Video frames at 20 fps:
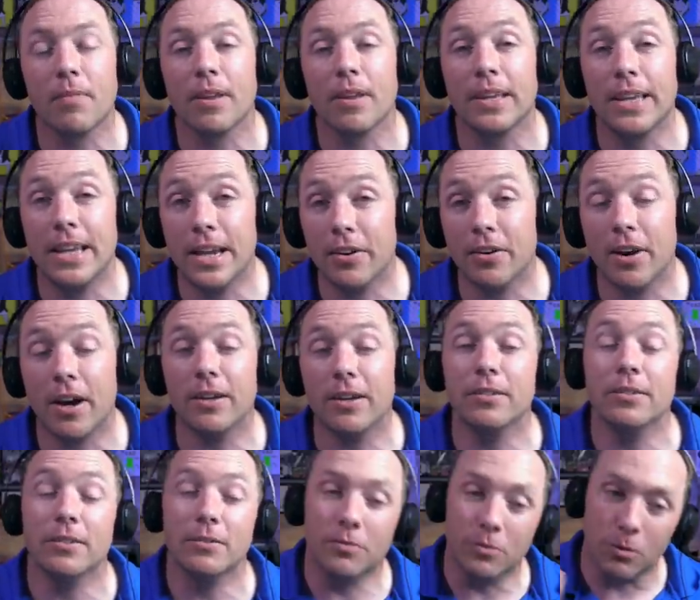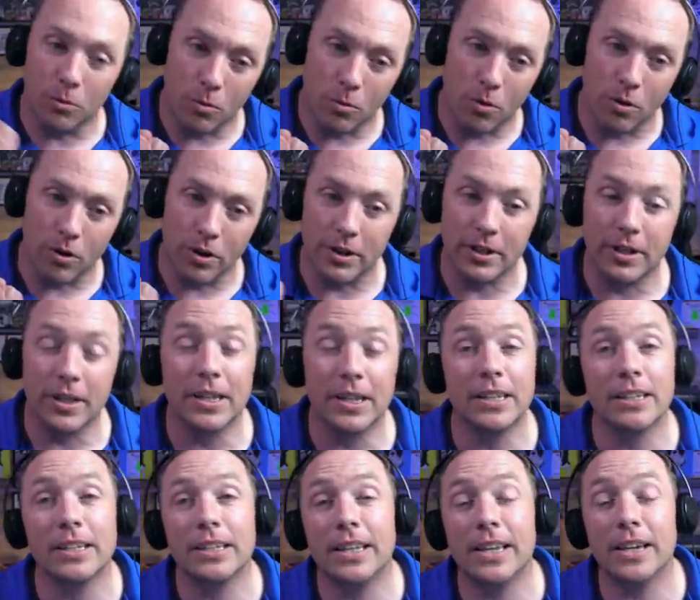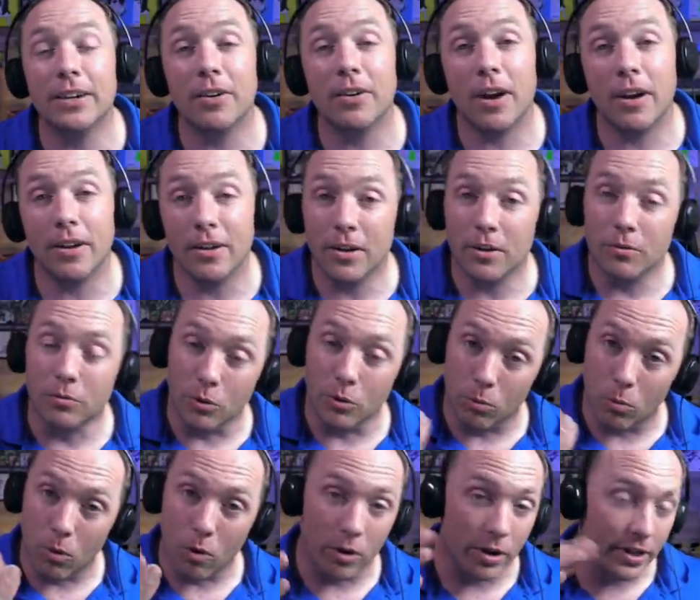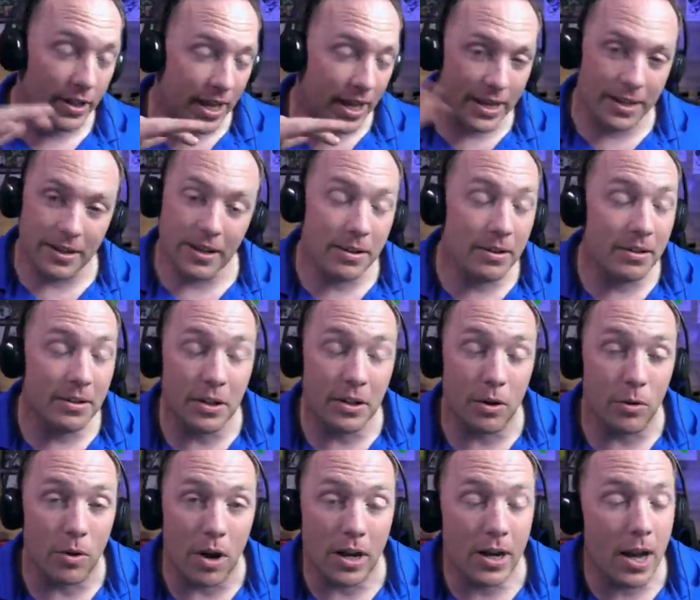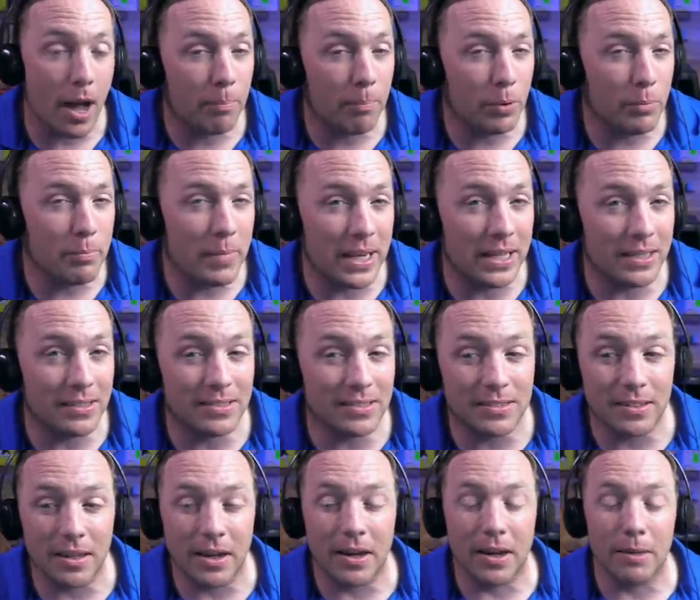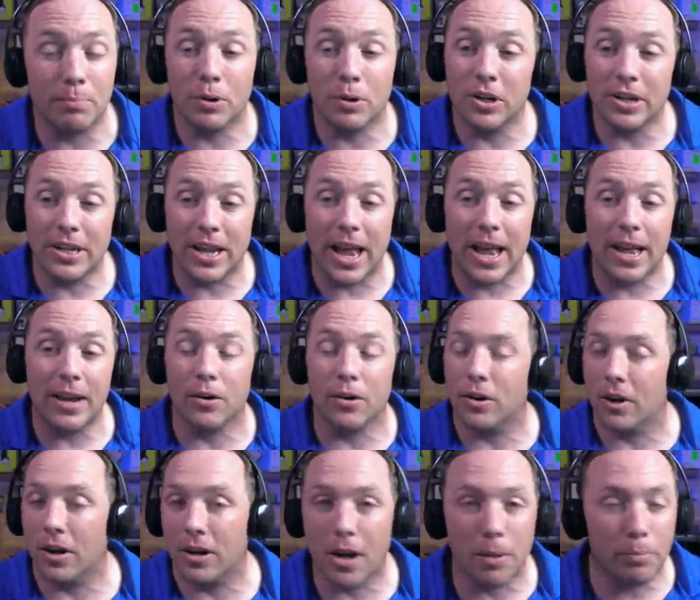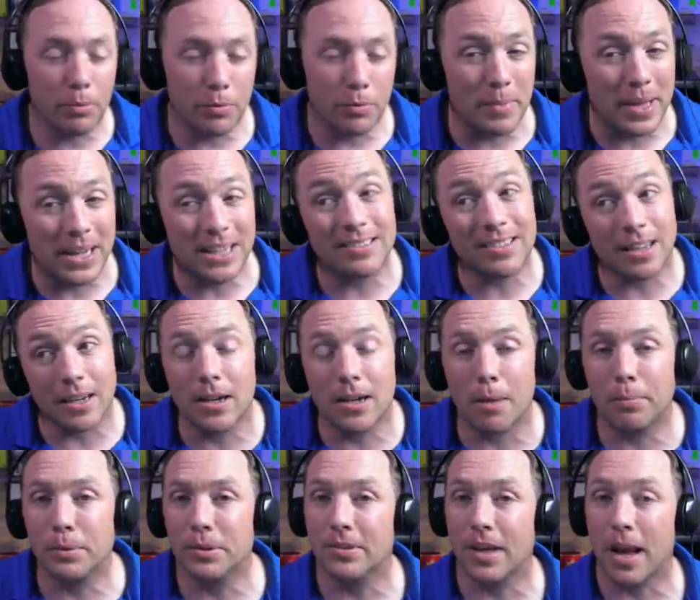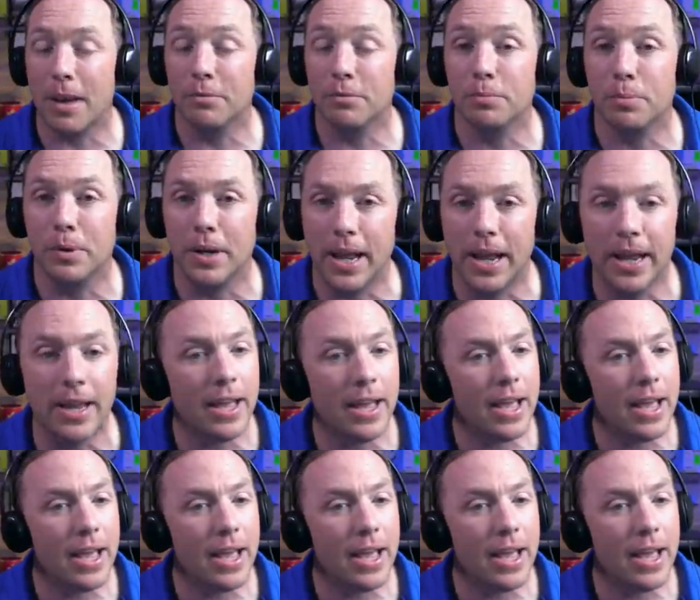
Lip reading: Kira, reward. Kira, reward. And, you know, a couple minutes per day, or a couple of minutes a couple times per day.